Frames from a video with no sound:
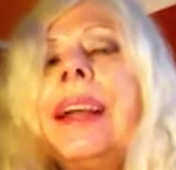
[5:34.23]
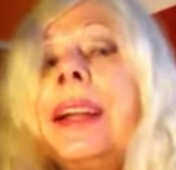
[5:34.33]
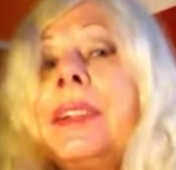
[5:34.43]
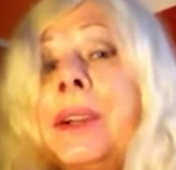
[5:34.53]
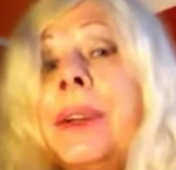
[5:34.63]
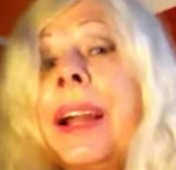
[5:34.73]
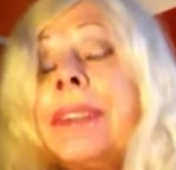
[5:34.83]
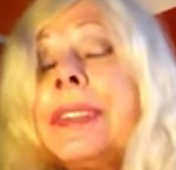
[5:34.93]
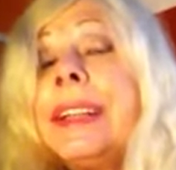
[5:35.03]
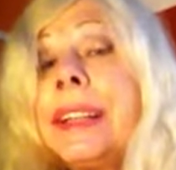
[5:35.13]
And you don't
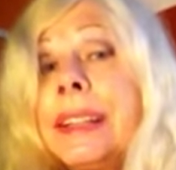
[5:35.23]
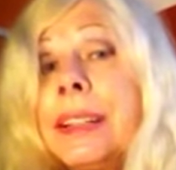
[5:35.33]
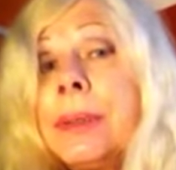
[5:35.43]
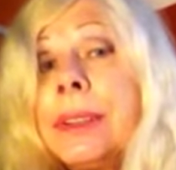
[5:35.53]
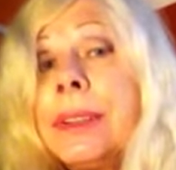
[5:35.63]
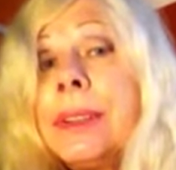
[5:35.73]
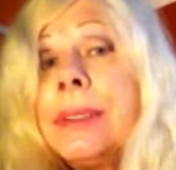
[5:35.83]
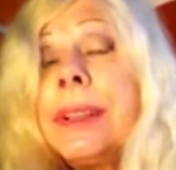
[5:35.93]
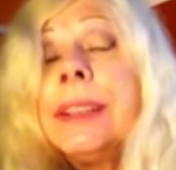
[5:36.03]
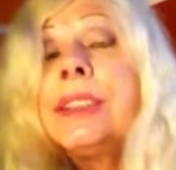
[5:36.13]
have to tell anyone.
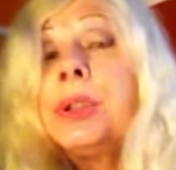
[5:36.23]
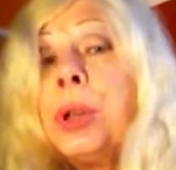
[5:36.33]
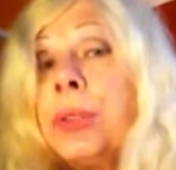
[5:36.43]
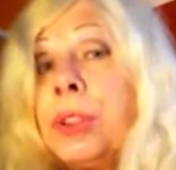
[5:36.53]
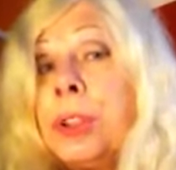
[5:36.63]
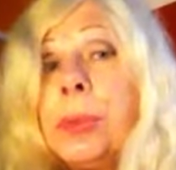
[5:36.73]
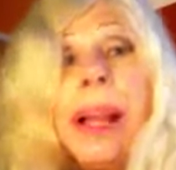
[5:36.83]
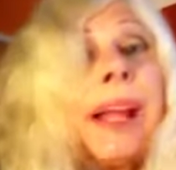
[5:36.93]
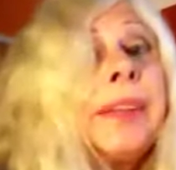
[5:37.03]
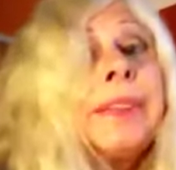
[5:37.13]
It's your room
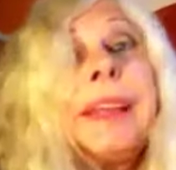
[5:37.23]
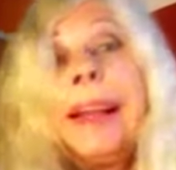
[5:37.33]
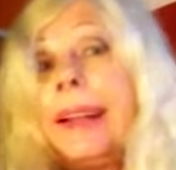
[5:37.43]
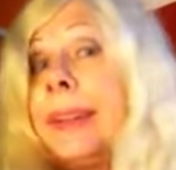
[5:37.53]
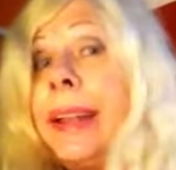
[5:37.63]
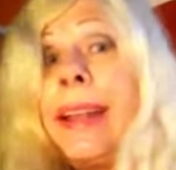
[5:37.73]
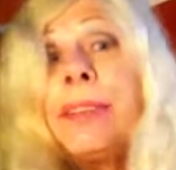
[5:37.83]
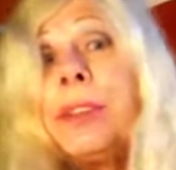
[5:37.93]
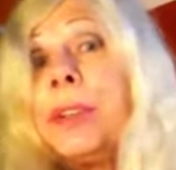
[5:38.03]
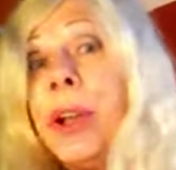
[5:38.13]
and they'll
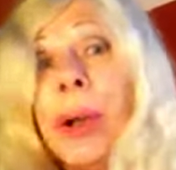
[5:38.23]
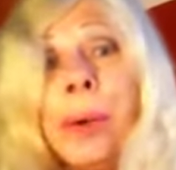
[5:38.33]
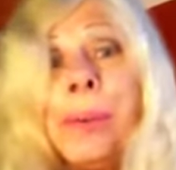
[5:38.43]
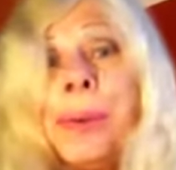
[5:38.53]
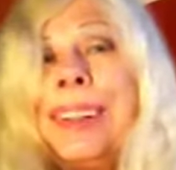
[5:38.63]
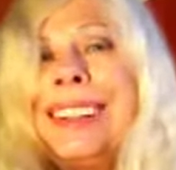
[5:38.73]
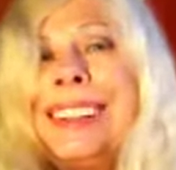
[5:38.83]
never know.